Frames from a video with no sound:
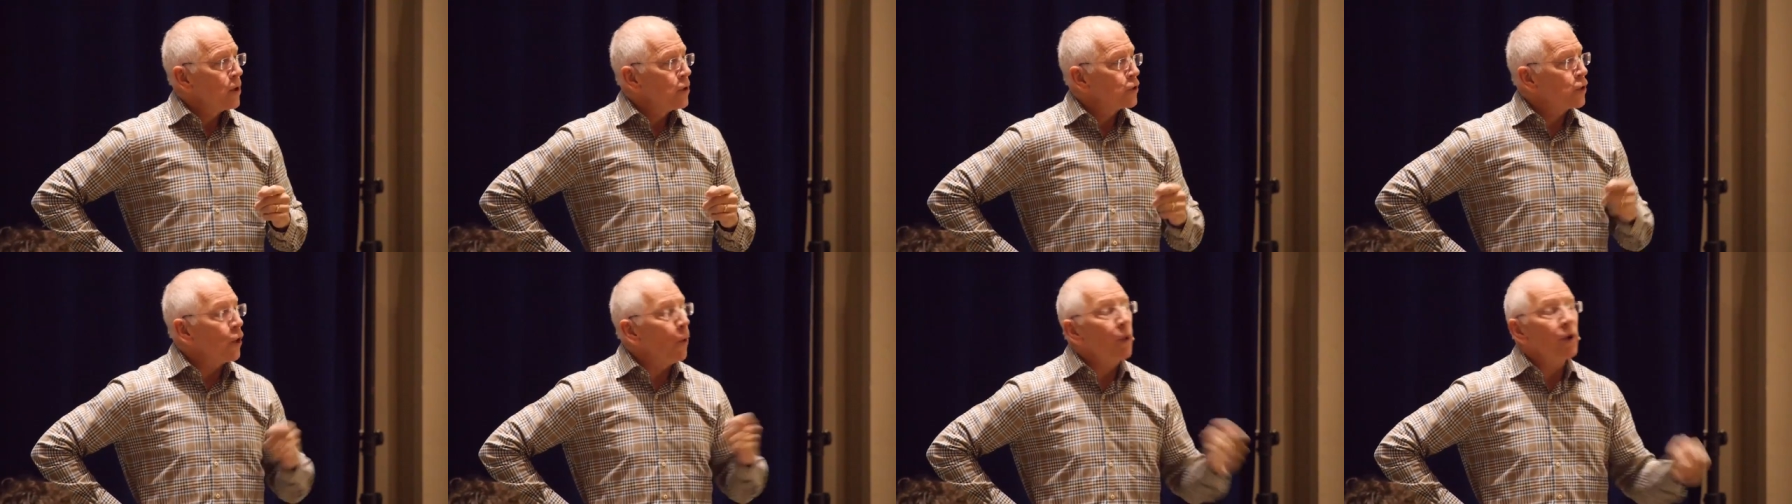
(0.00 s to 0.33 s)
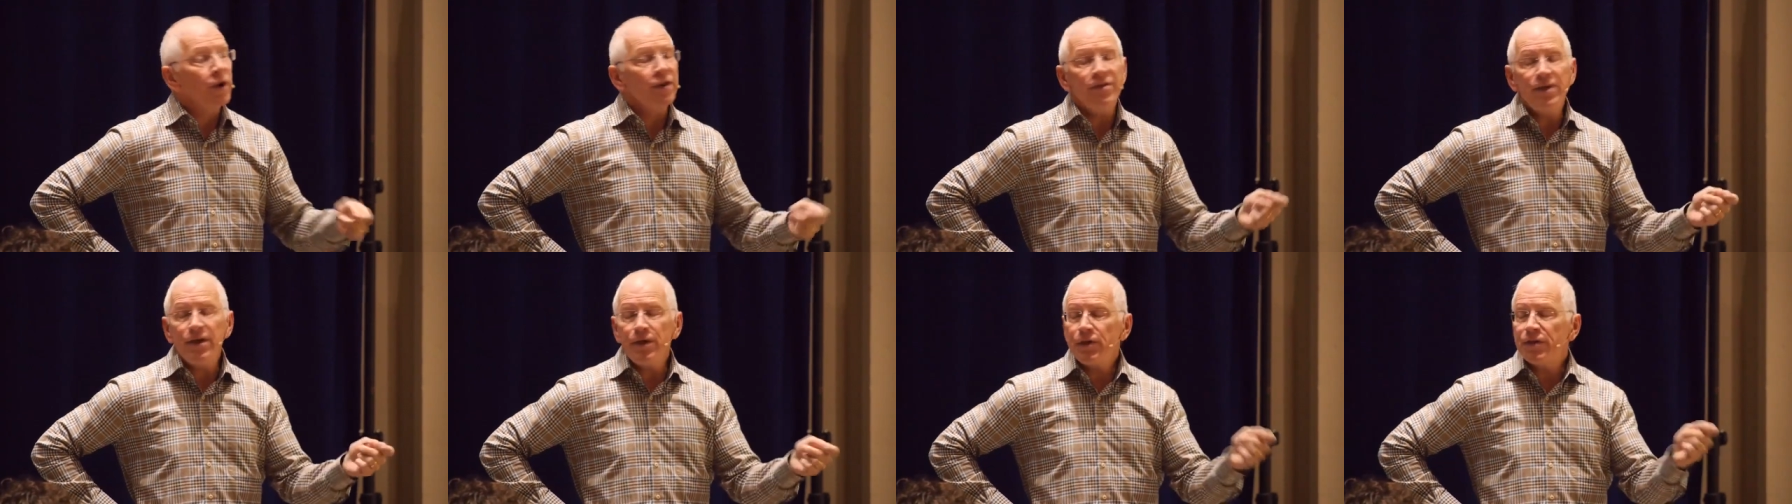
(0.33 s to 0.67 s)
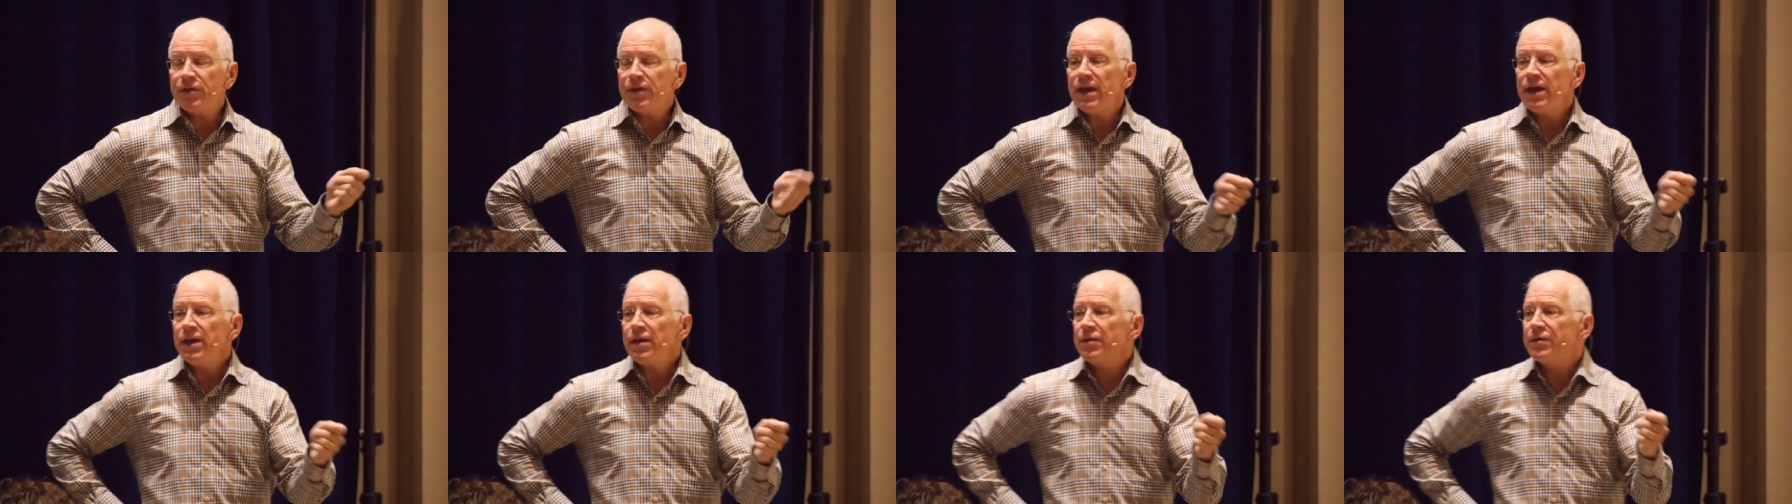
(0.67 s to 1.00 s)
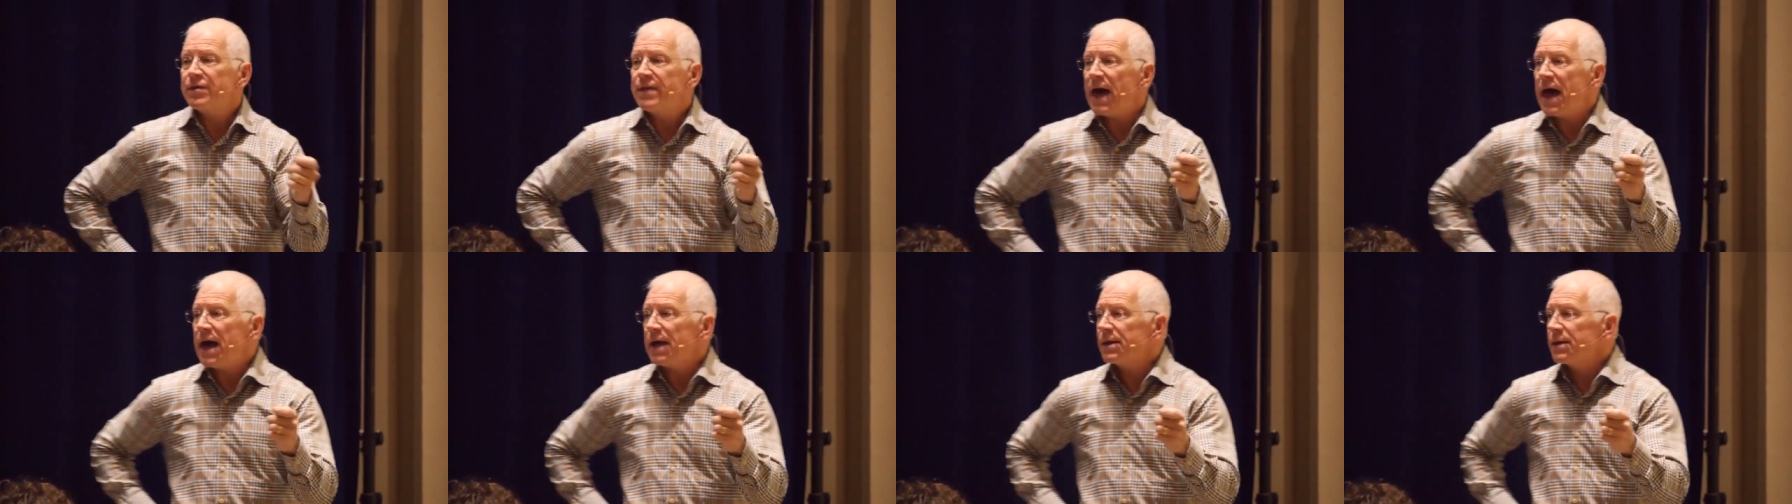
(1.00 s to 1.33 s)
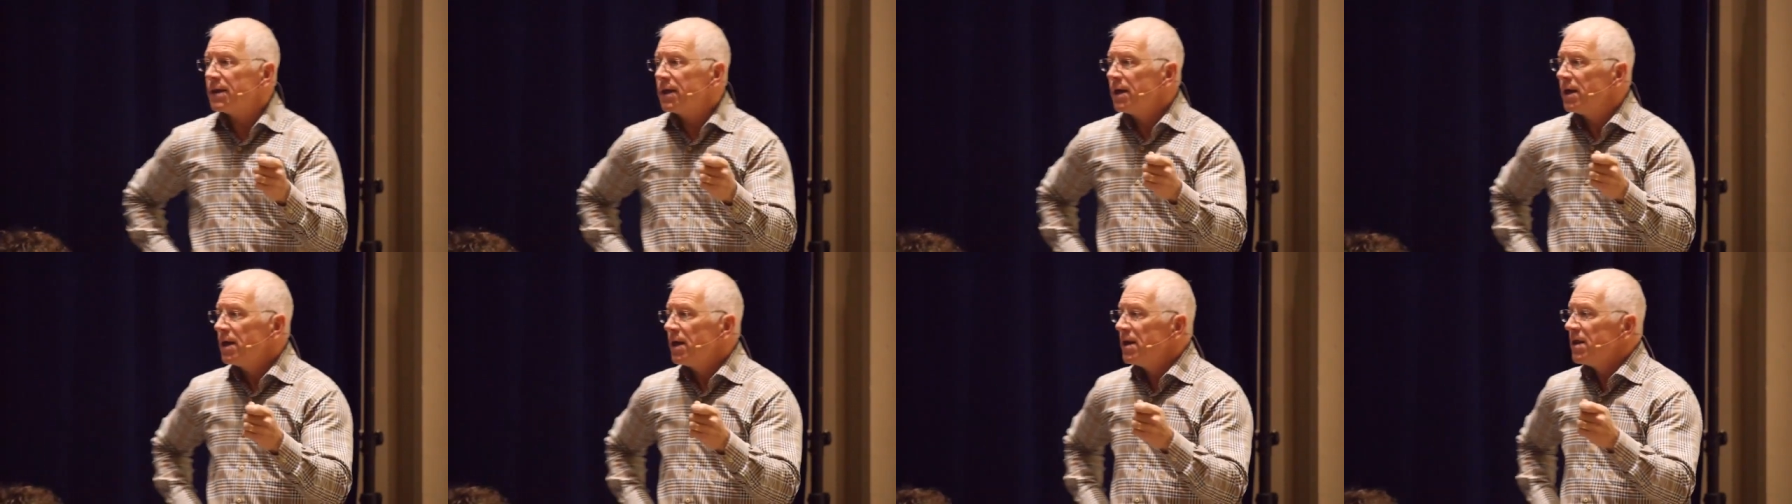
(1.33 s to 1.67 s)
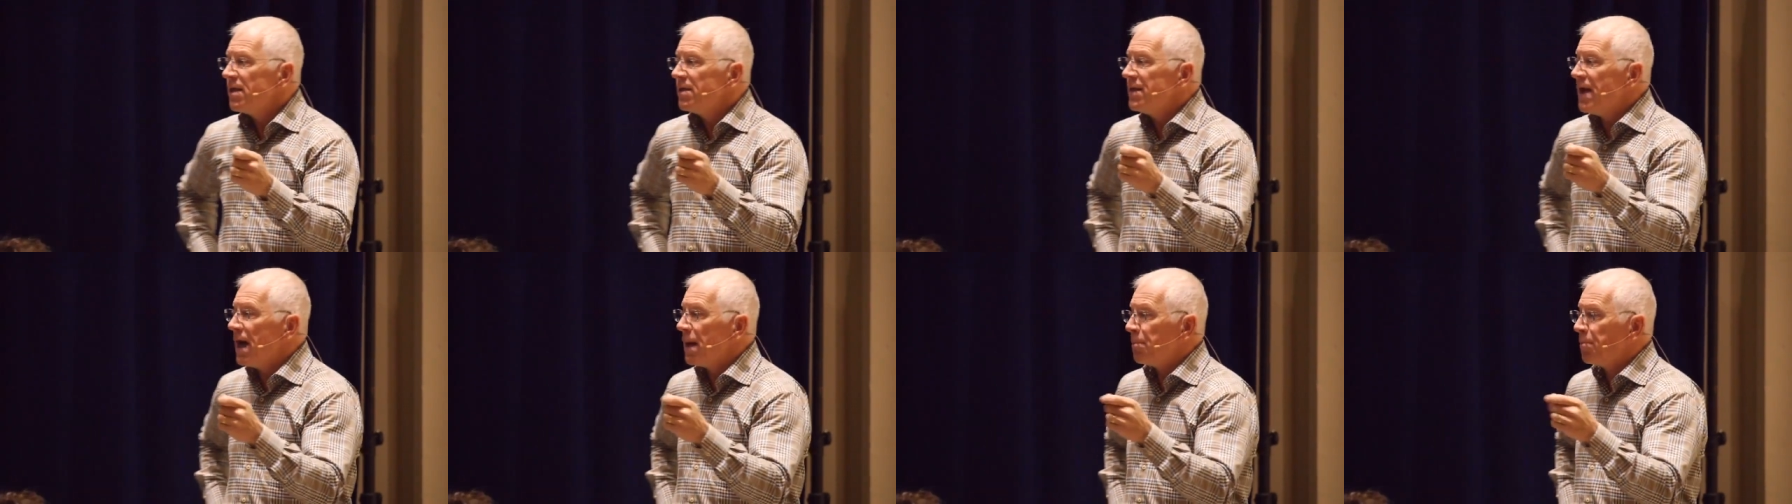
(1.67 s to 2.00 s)
So, what are these things that,
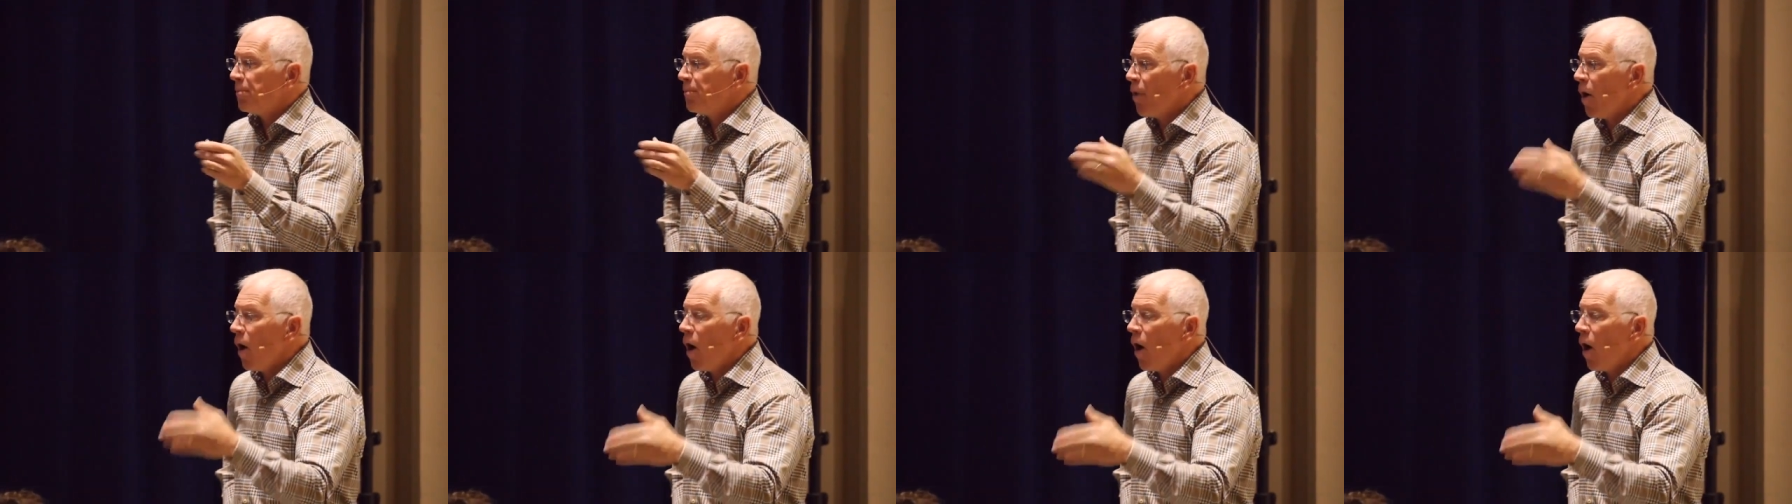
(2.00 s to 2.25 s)
that